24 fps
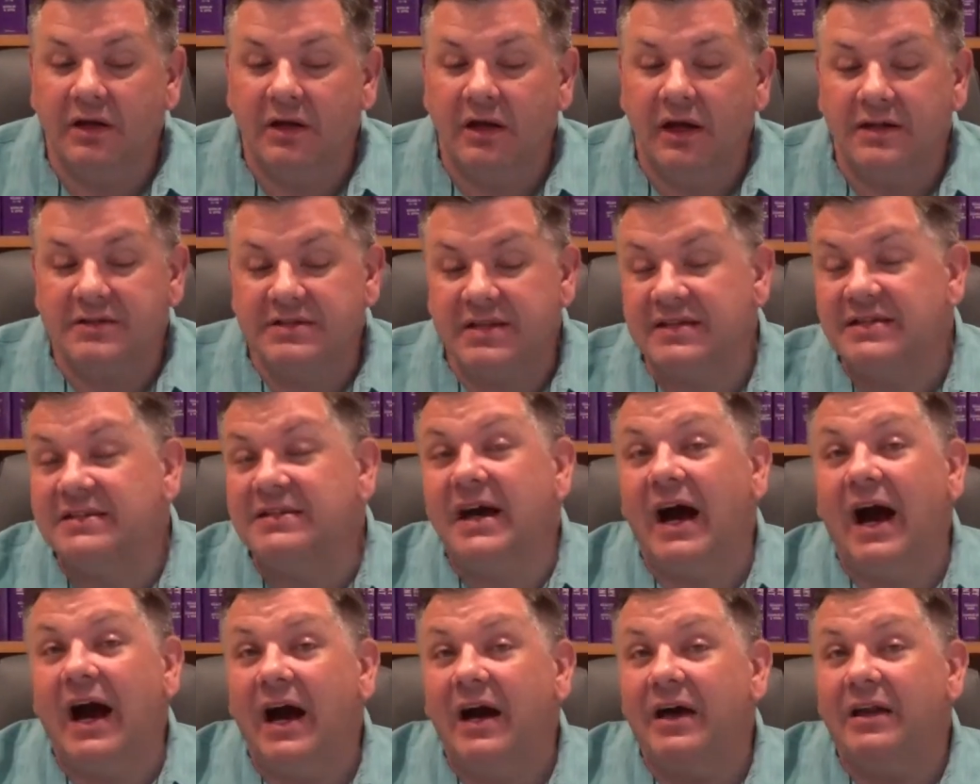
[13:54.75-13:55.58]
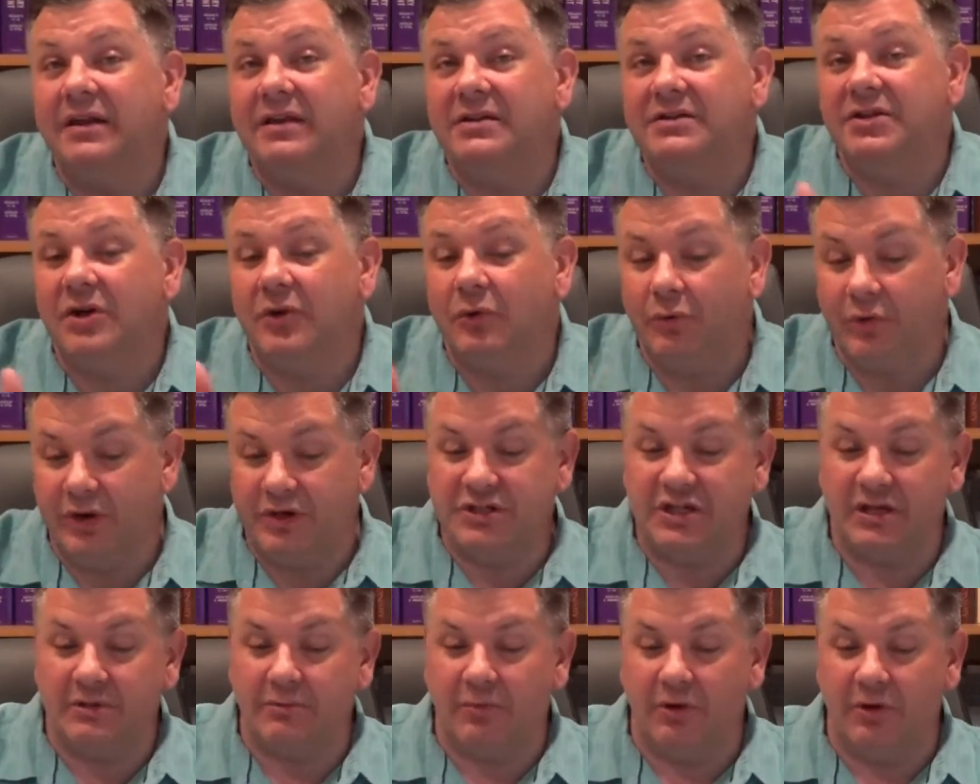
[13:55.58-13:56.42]
It says God is rich
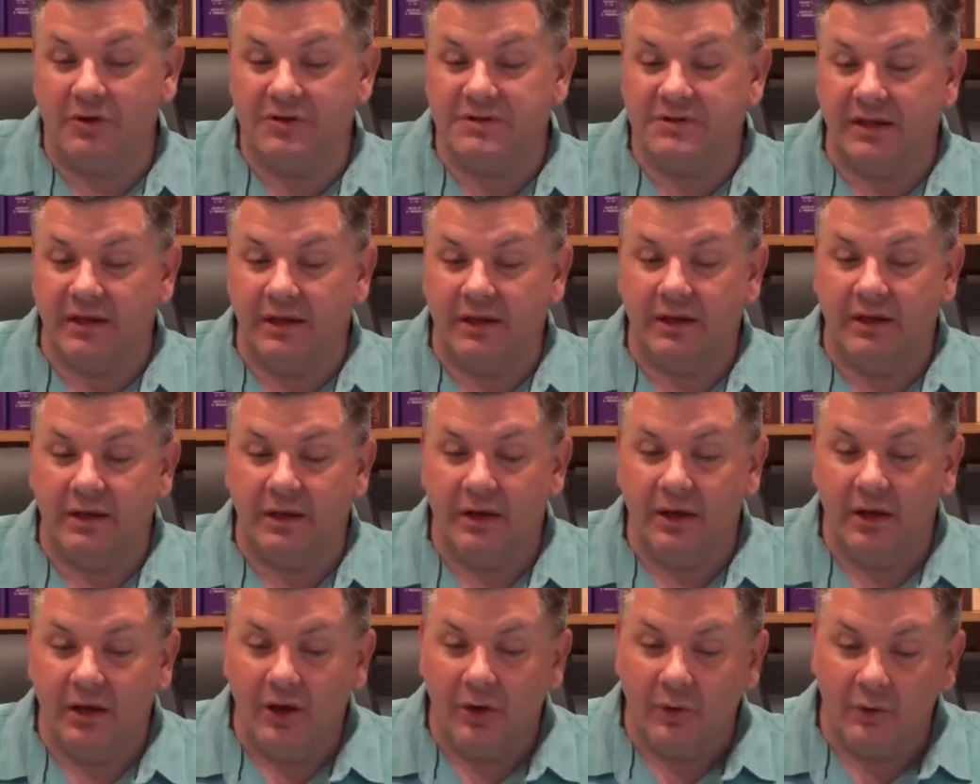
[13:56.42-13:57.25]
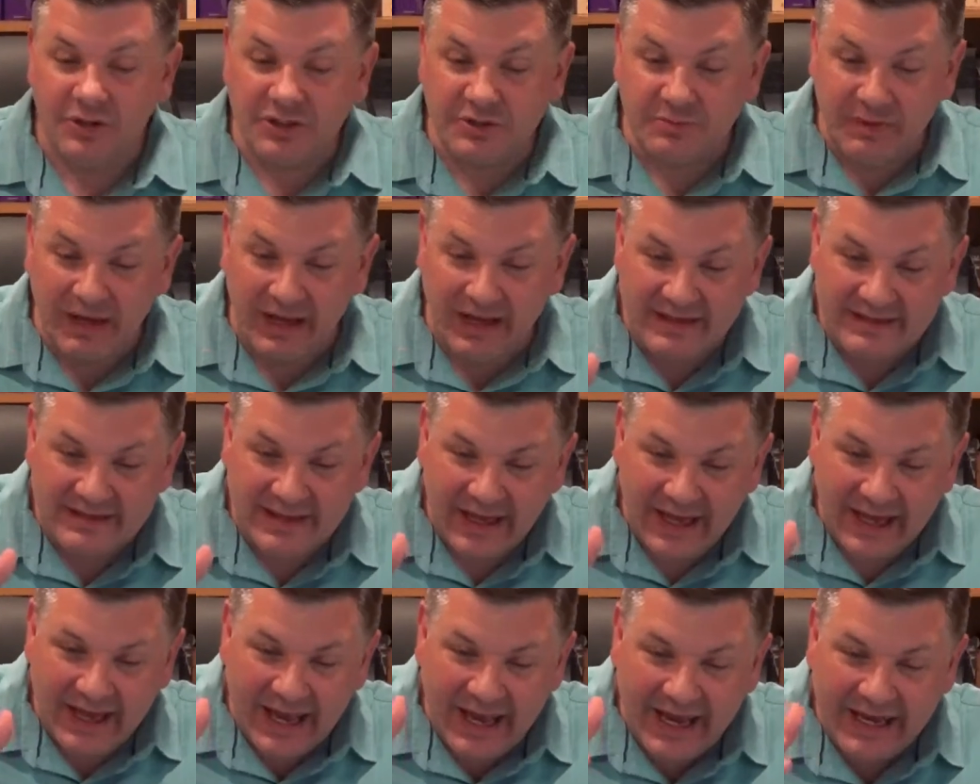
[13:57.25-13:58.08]
in mercy, which means
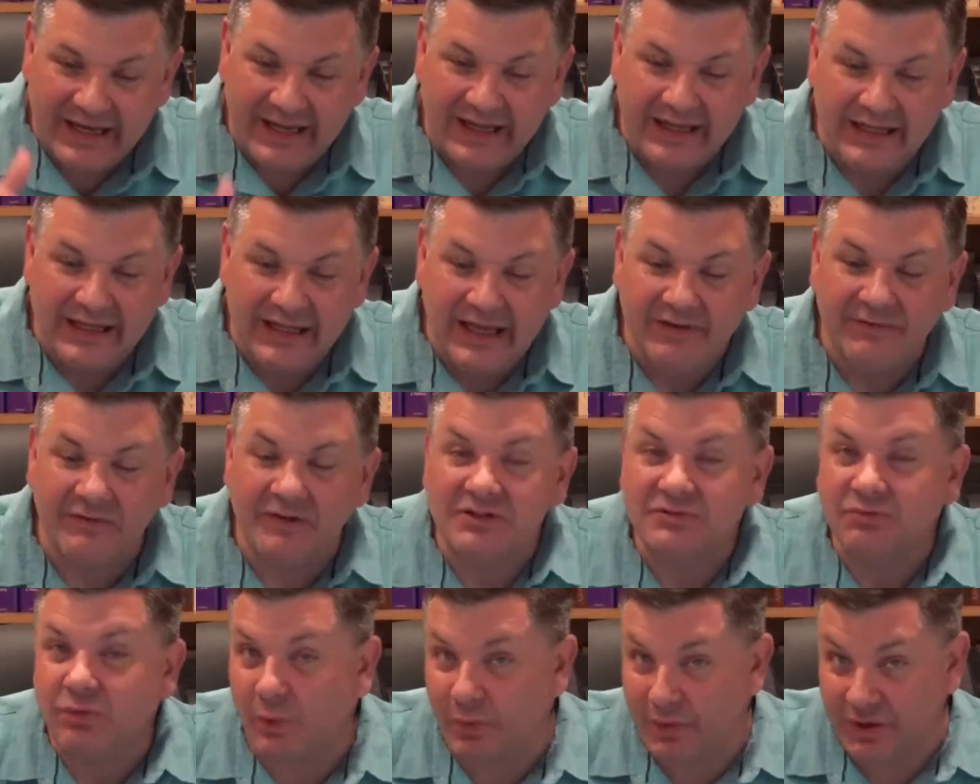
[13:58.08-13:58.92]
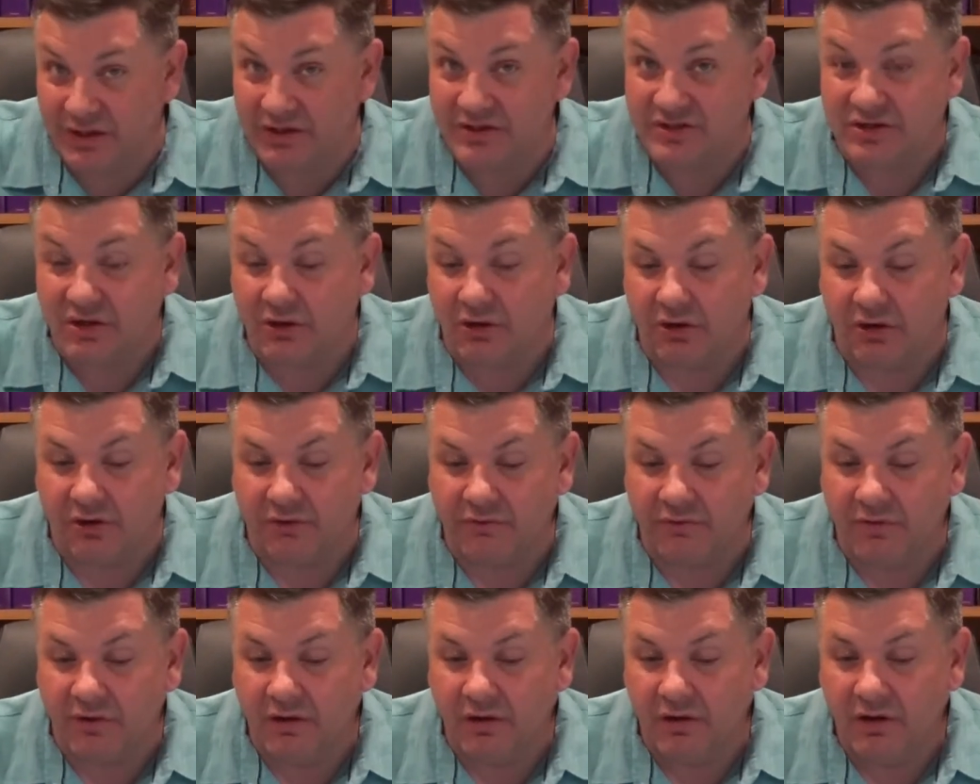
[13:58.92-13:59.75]
He didn't give us what we deserved.